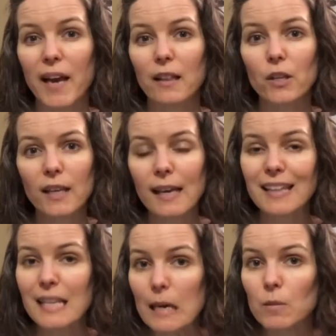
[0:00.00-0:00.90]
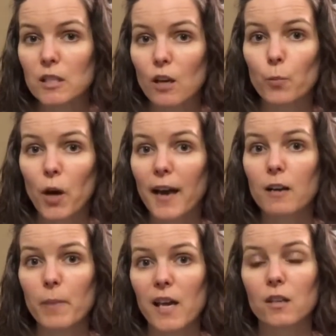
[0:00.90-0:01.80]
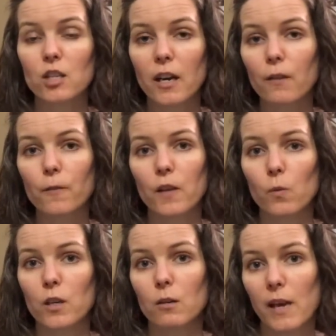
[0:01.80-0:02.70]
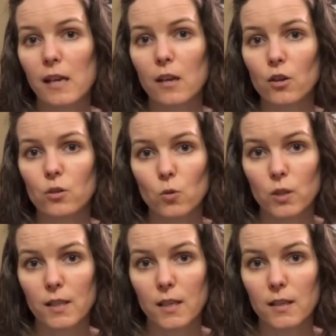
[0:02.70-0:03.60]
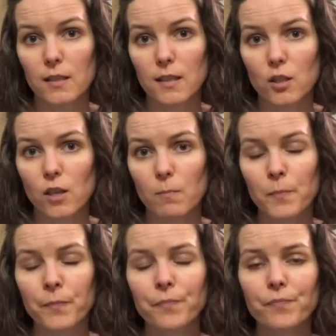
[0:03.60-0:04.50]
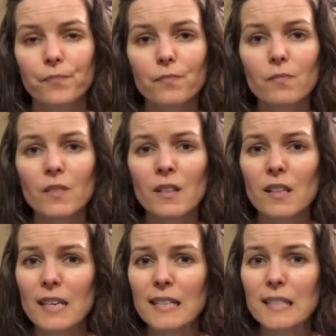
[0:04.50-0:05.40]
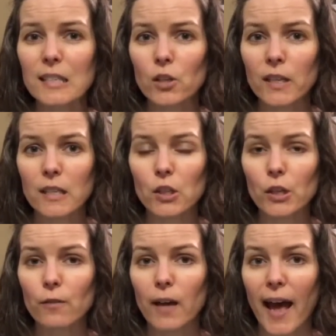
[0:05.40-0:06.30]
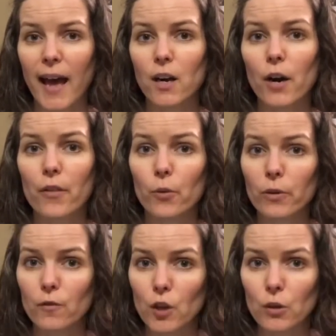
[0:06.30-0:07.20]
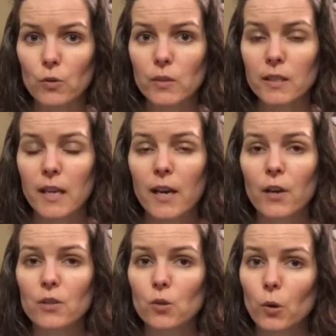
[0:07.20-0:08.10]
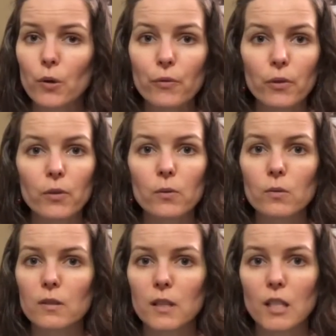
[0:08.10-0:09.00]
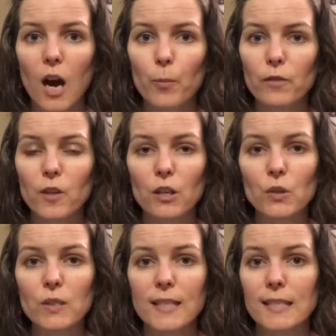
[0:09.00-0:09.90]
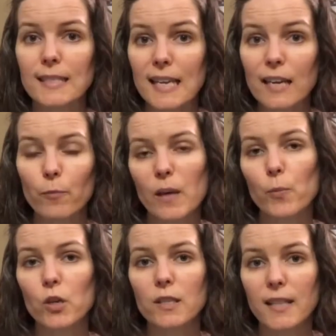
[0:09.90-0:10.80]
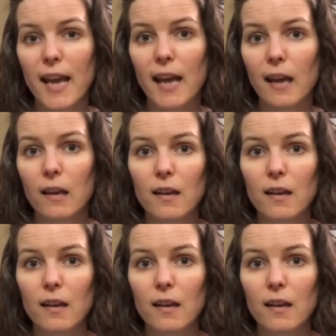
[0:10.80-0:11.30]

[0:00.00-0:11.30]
by looking at the Amazon product page carefully when you're making your sourcing decision. The things that you need to look at are the reviews. Scroll through the top reviews and see if people are saying,